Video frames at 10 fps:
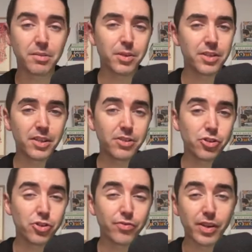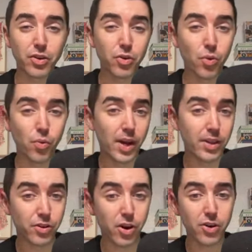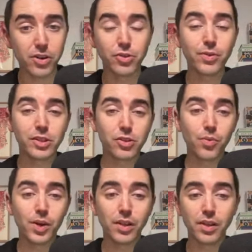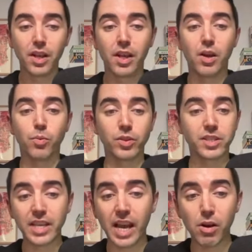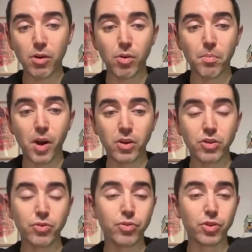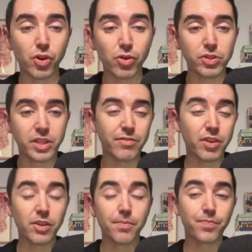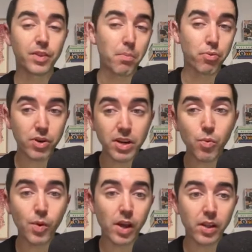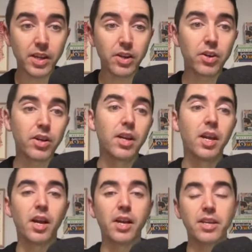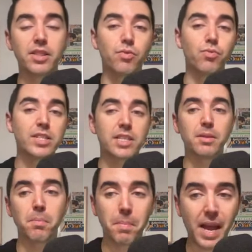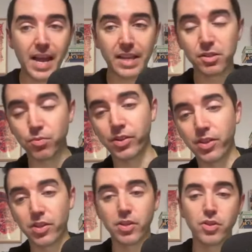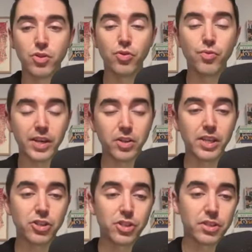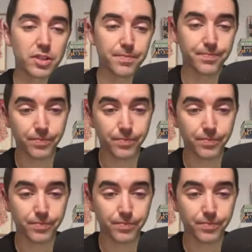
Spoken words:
I'm not entirely sure if they know why their car is doing so well. We'll see how Baku goes. They've done pretty well here in the recent past with the new regulations.